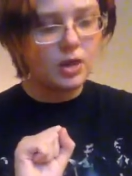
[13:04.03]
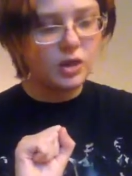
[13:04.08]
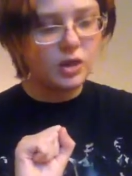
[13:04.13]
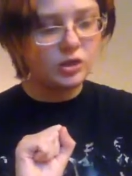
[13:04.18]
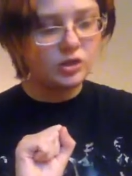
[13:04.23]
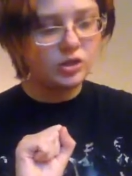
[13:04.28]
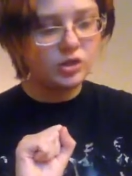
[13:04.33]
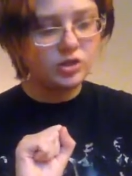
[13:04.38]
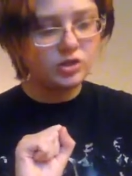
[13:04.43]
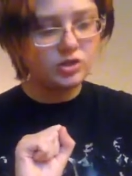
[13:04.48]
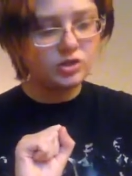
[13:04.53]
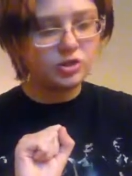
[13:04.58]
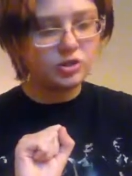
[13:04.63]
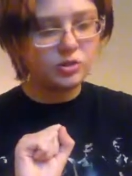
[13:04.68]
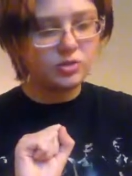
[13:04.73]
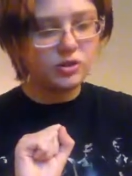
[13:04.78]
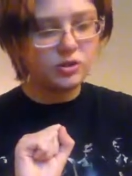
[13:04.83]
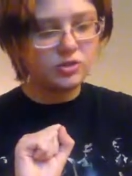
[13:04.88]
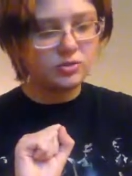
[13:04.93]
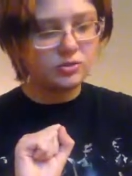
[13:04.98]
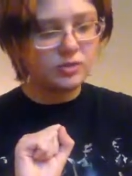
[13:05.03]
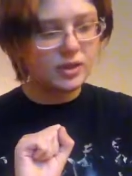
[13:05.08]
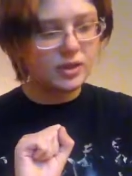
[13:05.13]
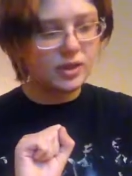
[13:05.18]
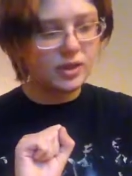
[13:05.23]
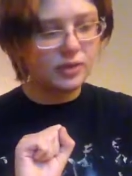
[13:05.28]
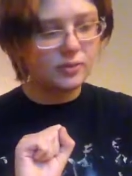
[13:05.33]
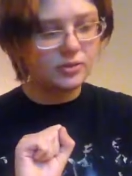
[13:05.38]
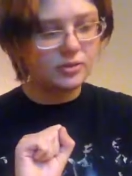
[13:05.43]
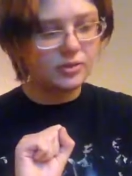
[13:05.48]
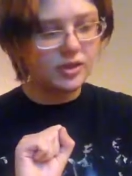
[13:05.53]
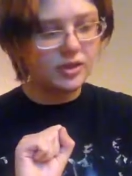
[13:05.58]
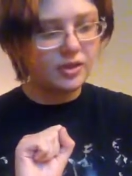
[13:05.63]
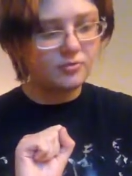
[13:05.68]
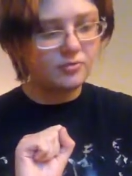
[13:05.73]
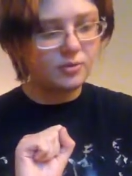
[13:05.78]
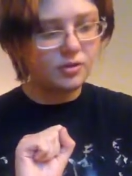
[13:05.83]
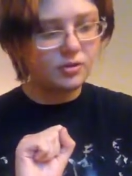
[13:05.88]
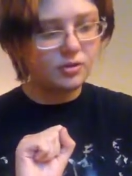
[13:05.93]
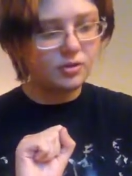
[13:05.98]
She had shown it to me a couple of
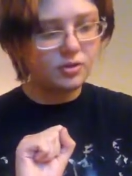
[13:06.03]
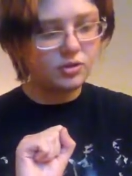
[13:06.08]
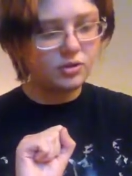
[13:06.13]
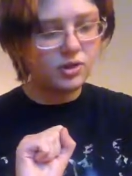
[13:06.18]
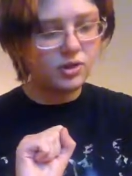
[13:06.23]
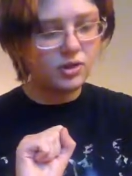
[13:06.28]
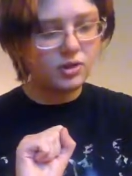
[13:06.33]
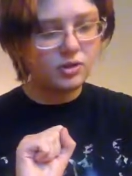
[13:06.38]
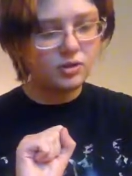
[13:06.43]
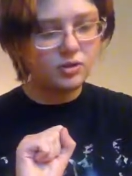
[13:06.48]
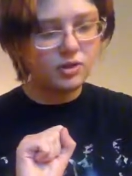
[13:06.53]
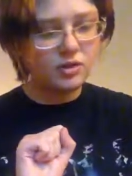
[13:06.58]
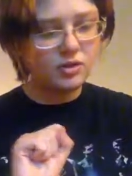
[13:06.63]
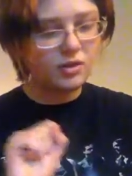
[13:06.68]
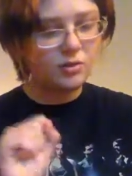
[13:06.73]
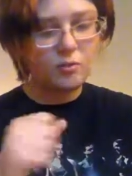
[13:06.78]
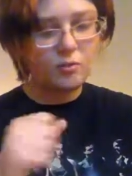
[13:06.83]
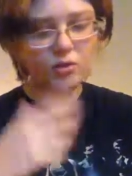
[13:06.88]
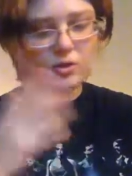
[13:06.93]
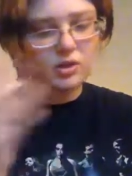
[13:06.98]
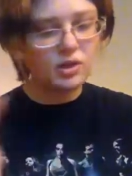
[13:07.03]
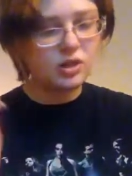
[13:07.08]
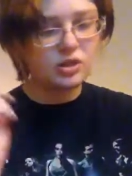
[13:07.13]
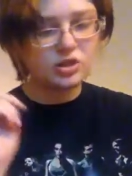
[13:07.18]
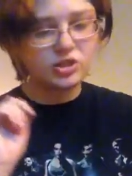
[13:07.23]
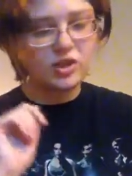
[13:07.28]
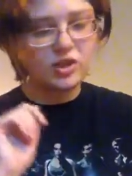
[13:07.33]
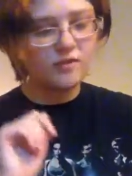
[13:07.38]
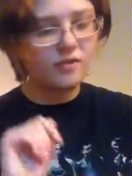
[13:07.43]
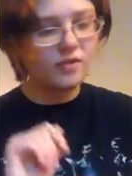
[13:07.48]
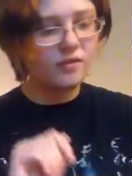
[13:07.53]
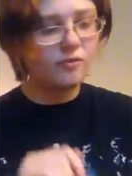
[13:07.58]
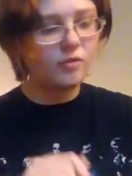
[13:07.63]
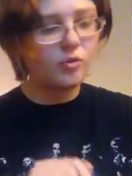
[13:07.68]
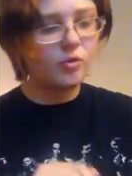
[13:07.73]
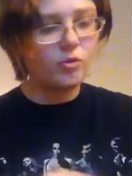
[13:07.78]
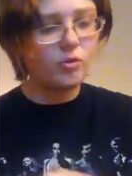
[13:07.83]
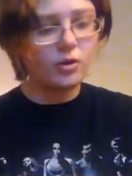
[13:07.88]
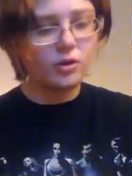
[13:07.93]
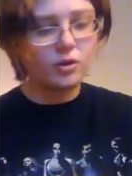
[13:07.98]
times, but it looked like nothing more than the shaving of a
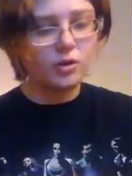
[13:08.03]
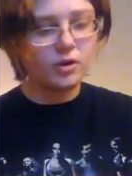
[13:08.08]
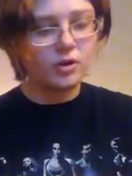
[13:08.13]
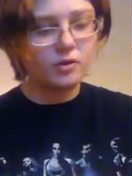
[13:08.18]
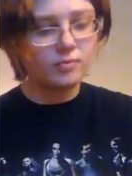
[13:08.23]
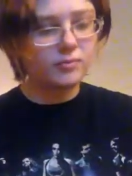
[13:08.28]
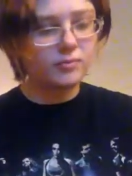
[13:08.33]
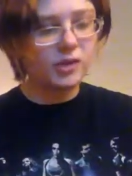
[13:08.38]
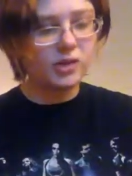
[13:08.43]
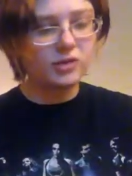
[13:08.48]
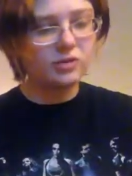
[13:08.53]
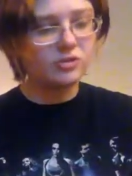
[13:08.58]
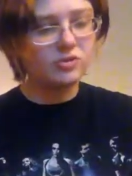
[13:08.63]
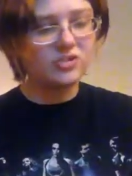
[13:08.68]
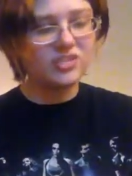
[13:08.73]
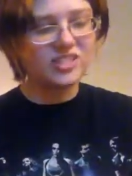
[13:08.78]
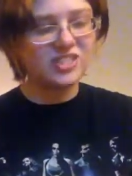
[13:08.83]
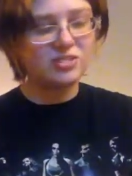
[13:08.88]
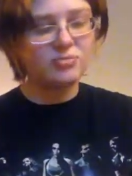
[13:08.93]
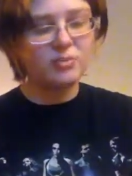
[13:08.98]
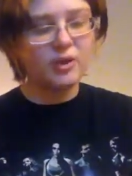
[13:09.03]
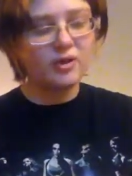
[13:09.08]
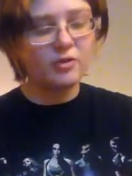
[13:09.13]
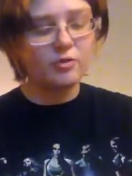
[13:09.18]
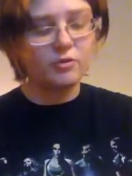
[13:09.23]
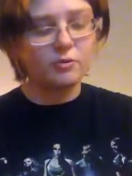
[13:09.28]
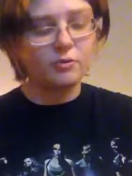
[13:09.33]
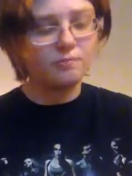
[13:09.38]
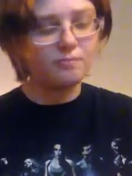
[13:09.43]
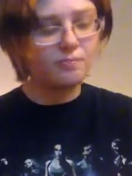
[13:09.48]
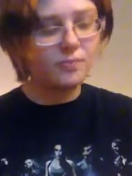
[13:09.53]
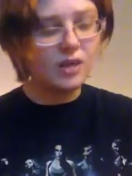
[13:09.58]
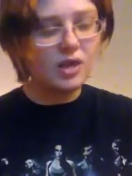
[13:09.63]
horn, a colorless spiral.